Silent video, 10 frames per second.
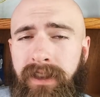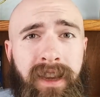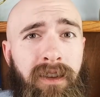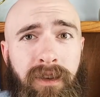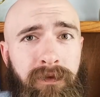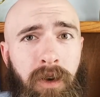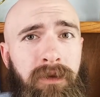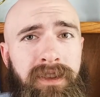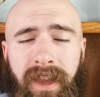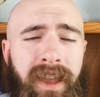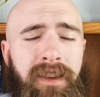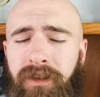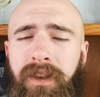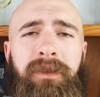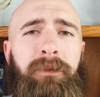take out your phone and say, "Hey,
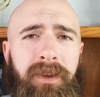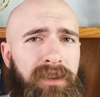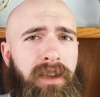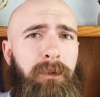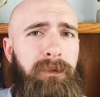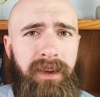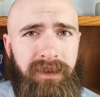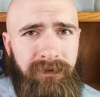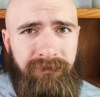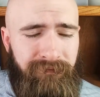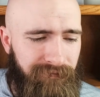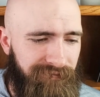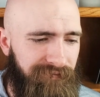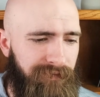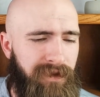give me just a couple minutes."
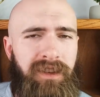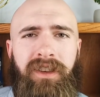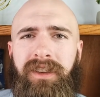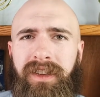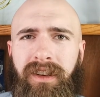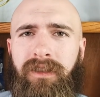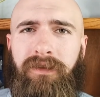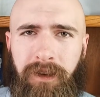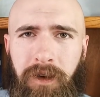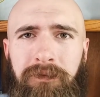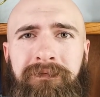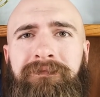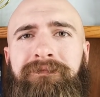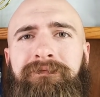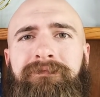Take out your phone
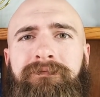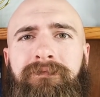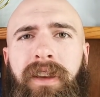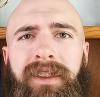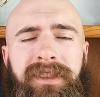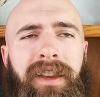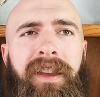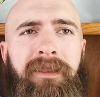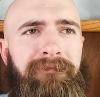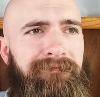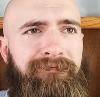and say,